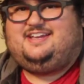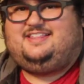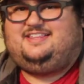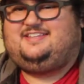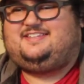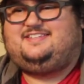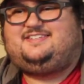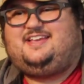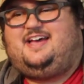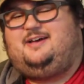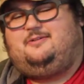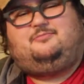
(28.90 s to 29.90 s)
this is,
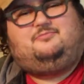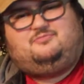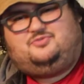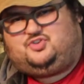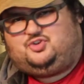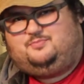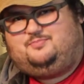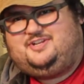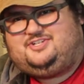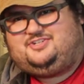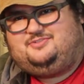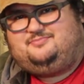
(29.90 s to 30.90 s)
uh, should
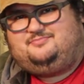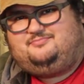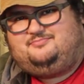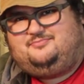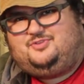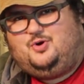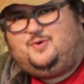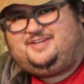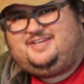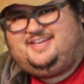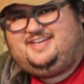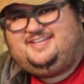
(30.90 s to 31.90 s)
mention
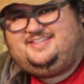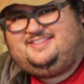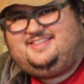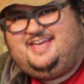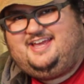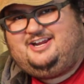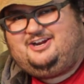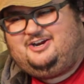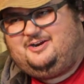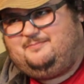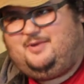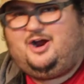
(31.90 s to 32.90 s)
going in, they
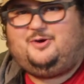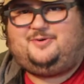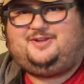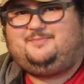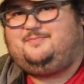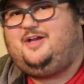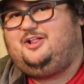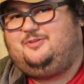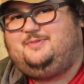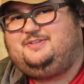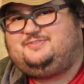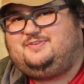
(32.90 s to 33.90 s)
are borrowing
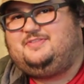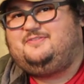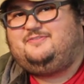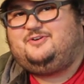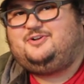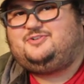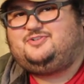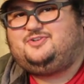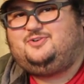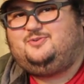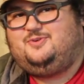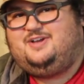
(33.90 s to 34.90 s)
elements from the first
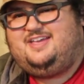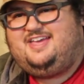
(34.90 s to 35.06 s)
two,